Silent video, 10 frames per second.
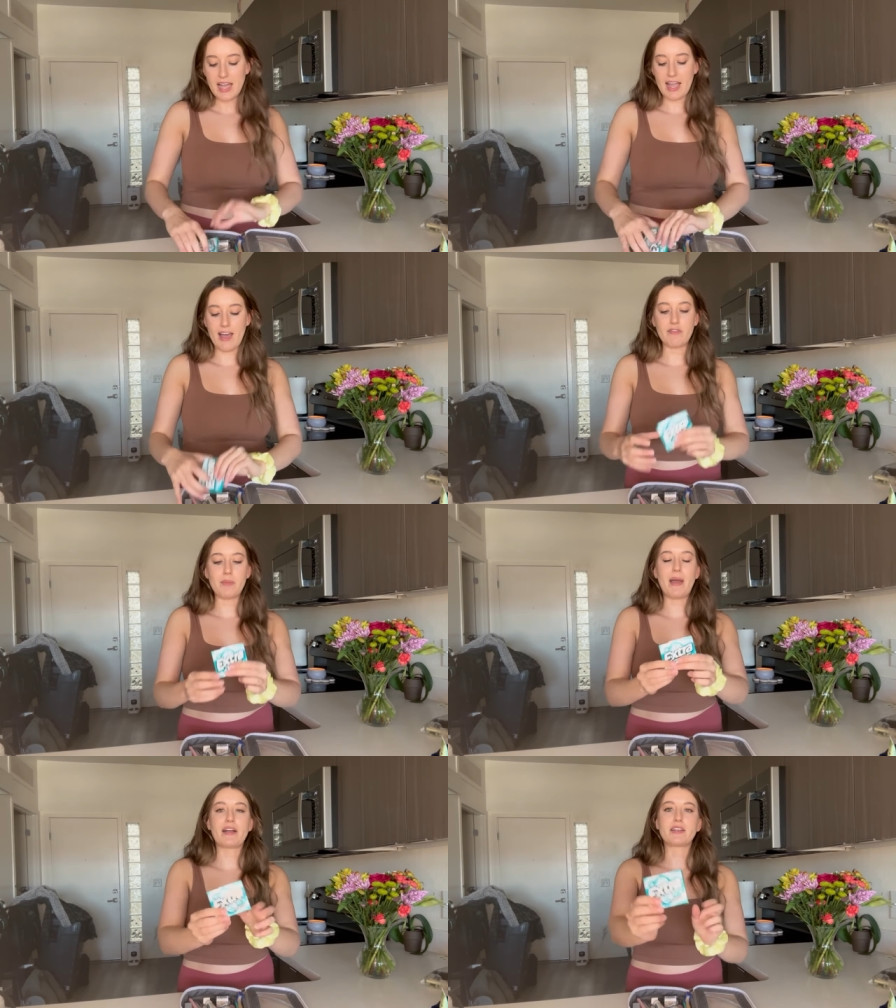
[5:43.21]
I have a
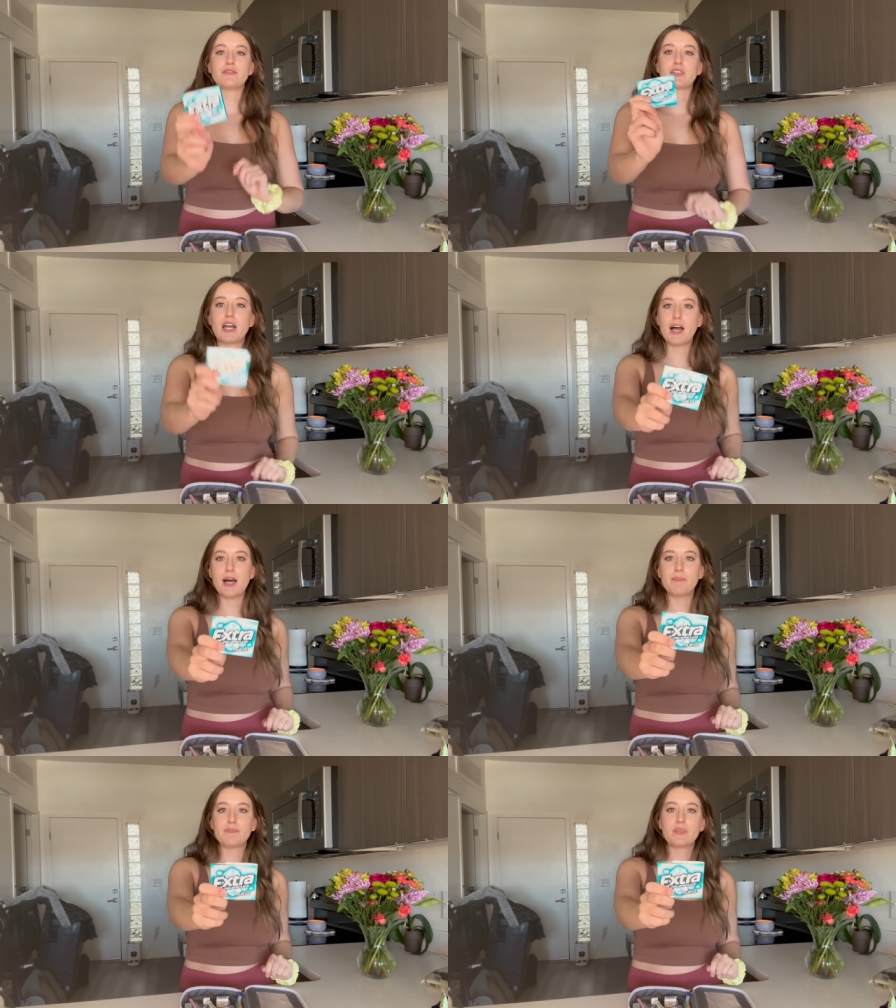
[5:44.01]
pack of
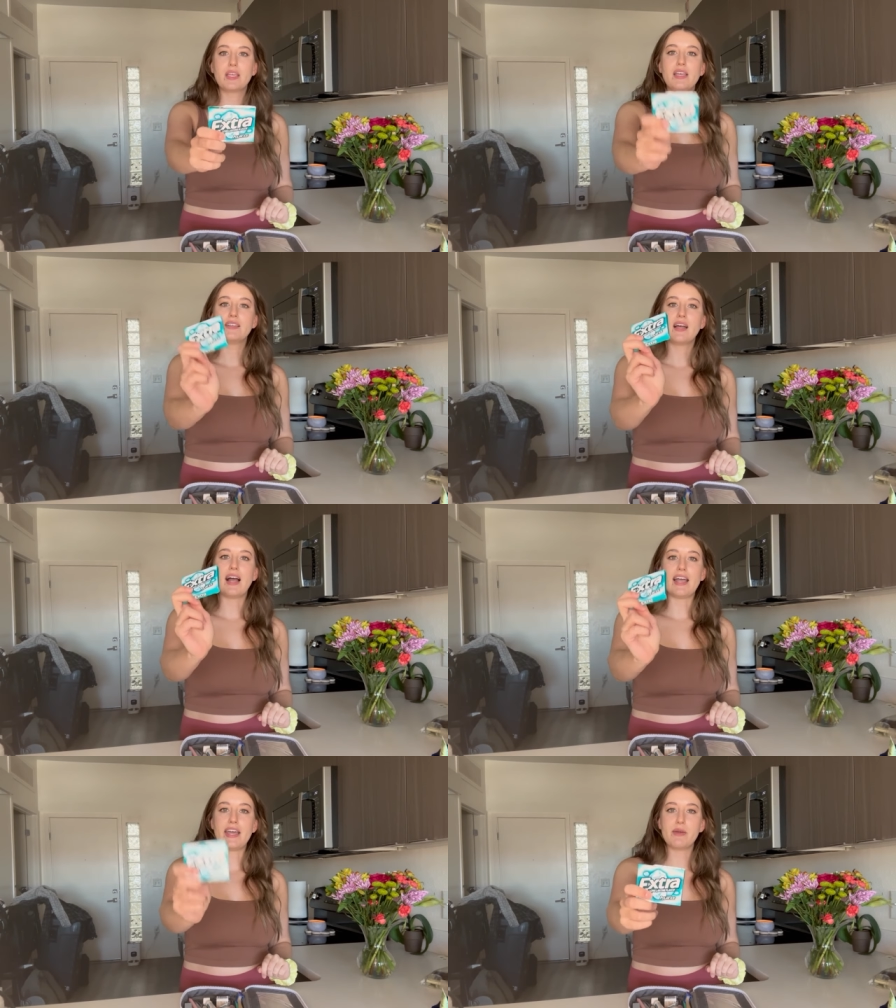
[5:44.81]
gum.
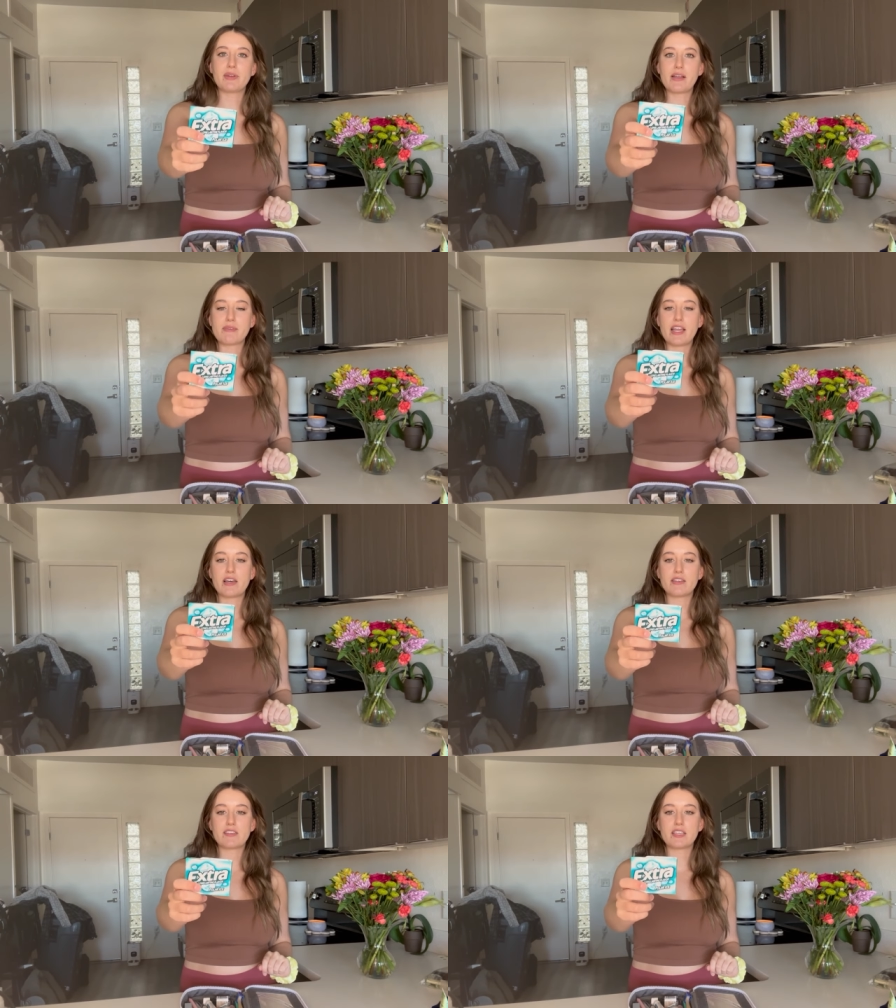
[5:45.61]
I hate when I run
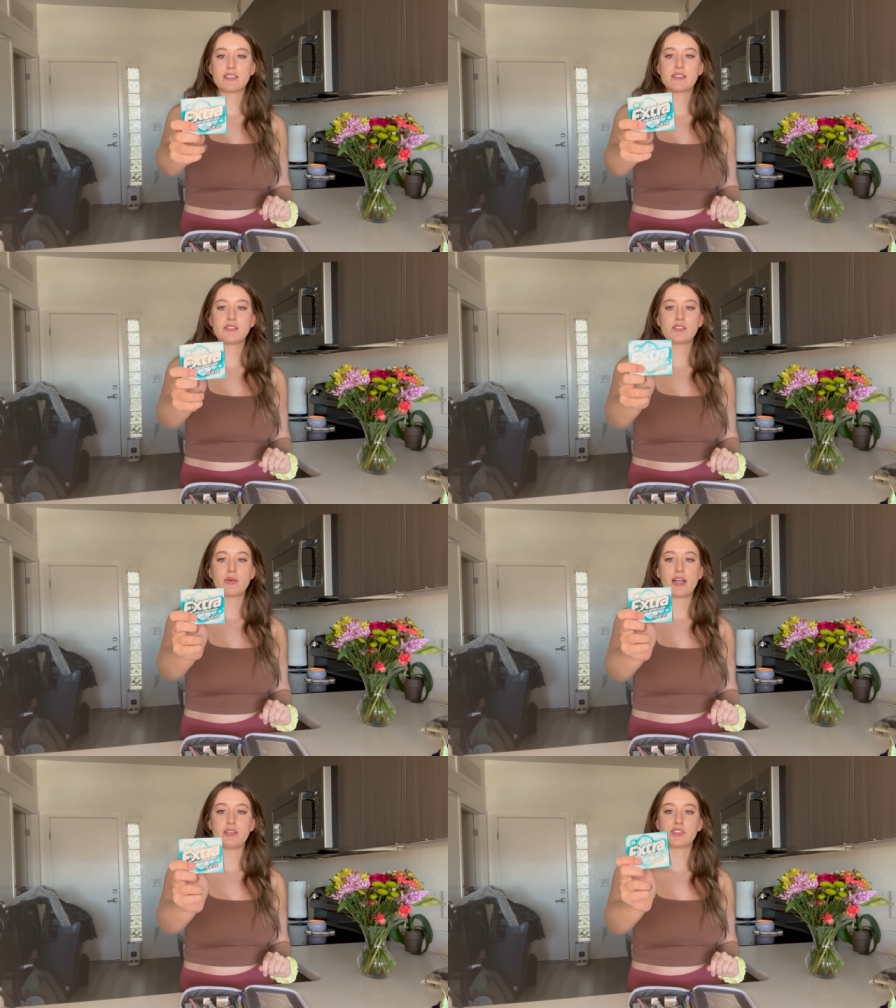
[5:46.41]
out of this, so
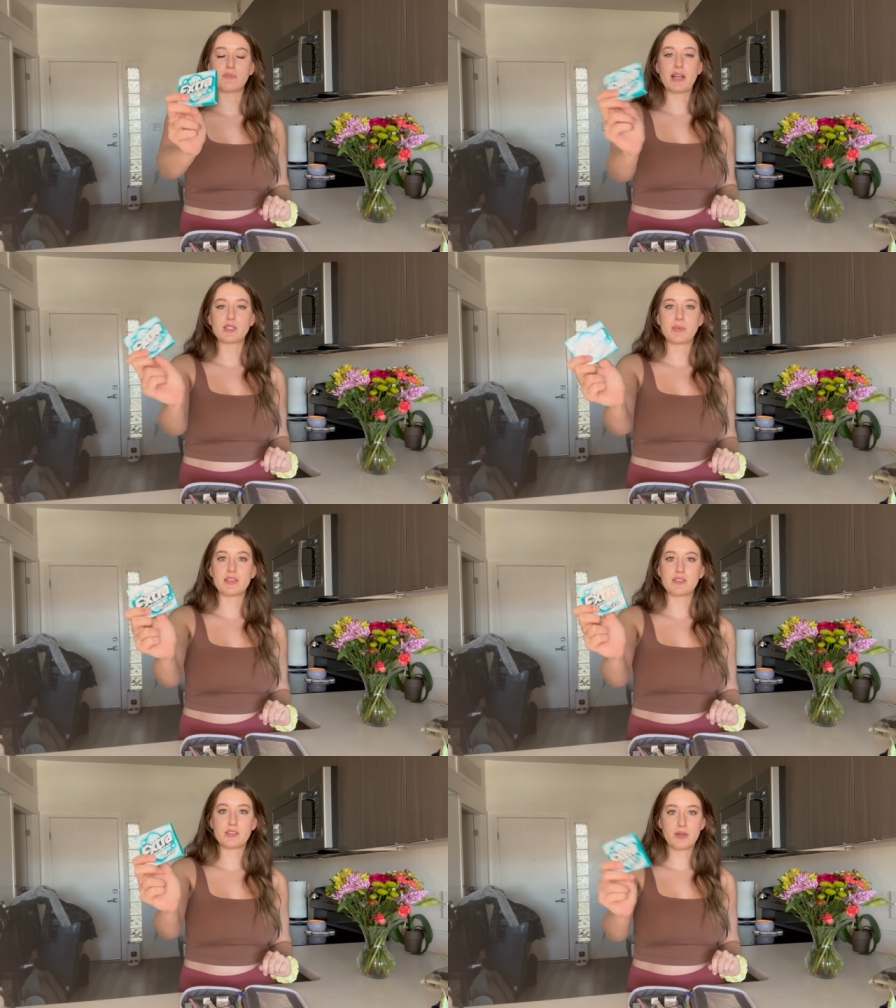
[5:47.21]
I usually buy some at
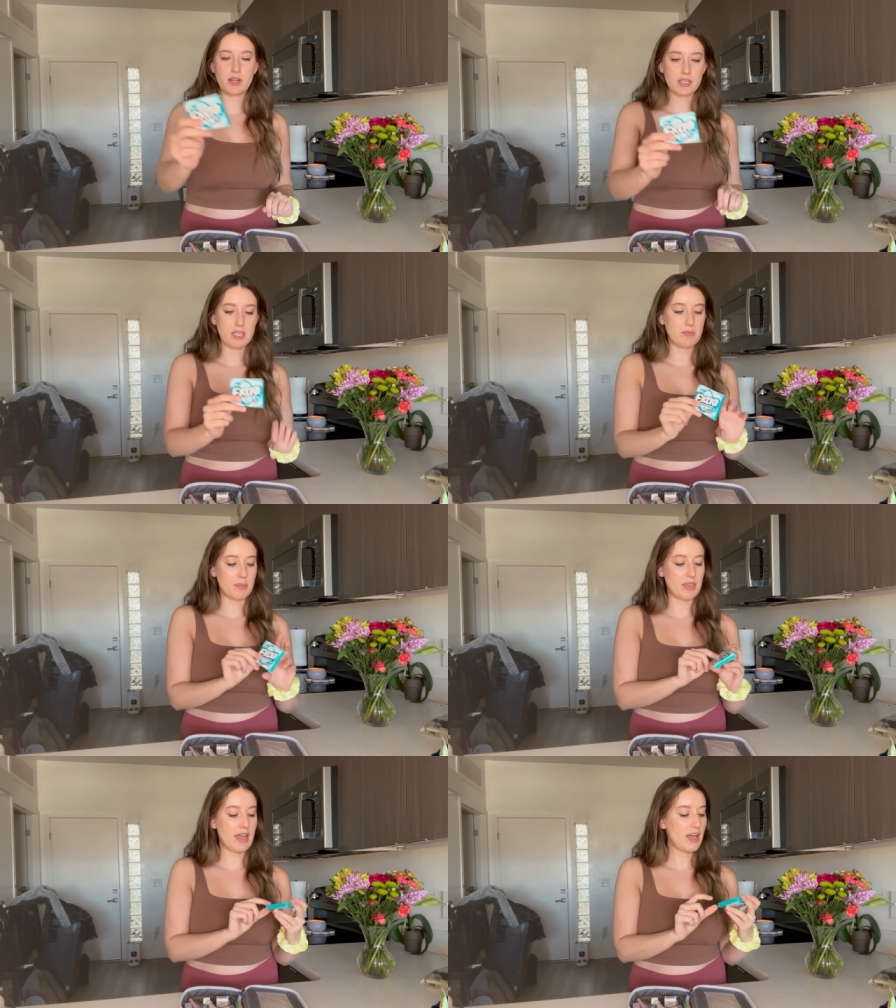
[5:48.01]
the store and keep them
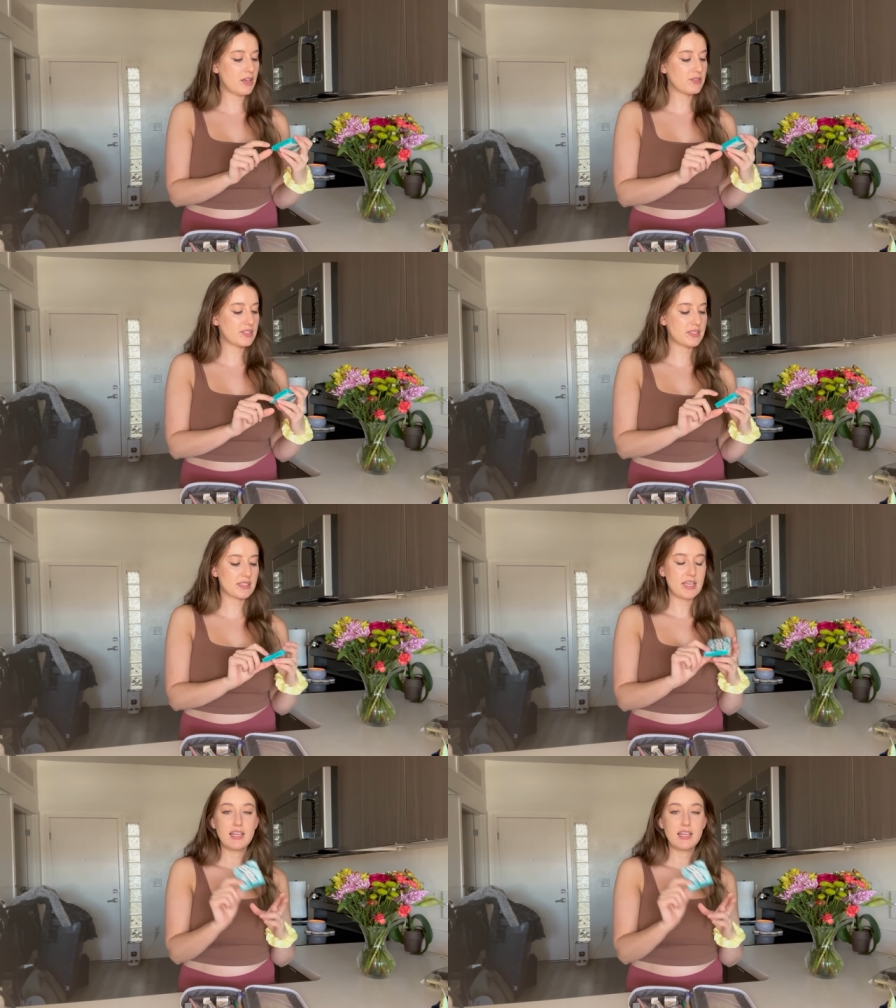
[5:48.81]
in the house.